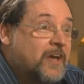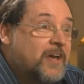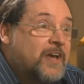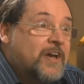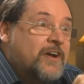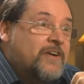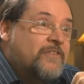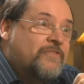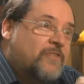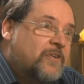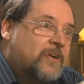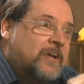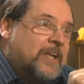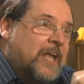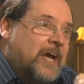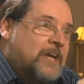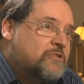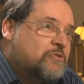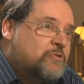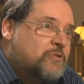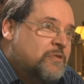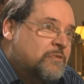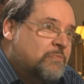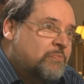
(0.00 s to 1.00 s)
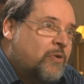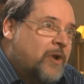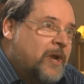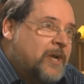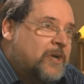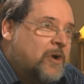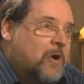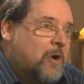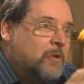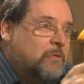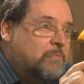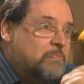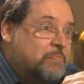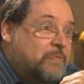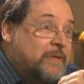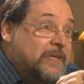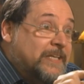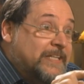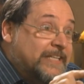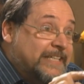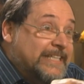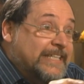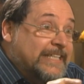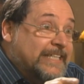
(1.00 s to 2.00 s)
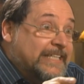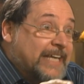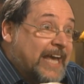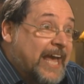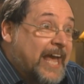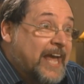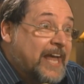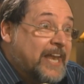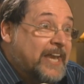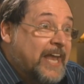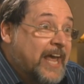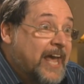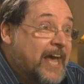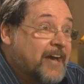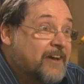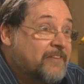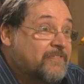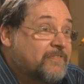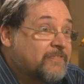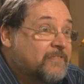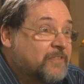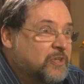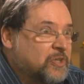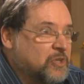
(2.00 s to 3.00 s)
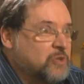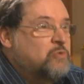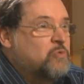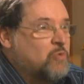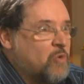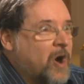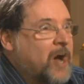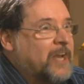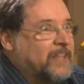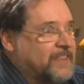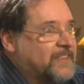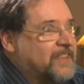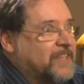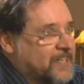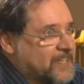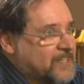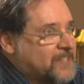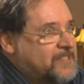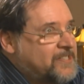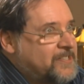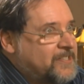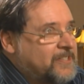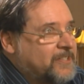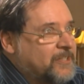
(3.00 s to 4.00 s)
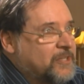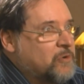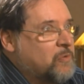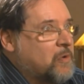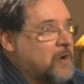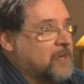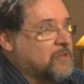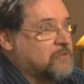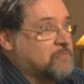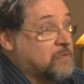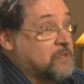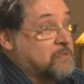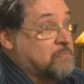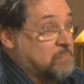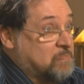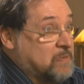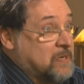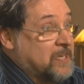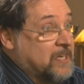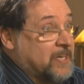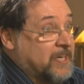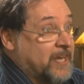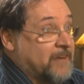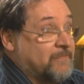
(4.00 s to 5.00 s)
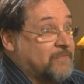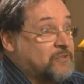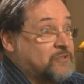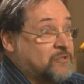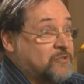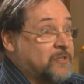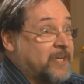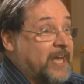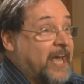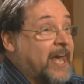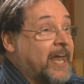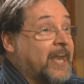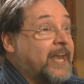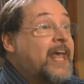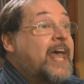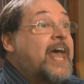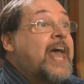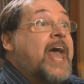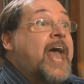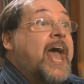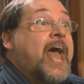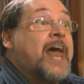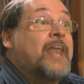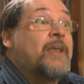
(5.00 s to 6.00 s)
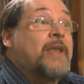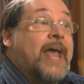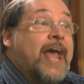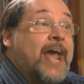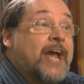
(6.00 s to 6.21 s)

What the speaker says: a fertilizer in the brain called BDNF. You want this. You want as much BDNF as you get. And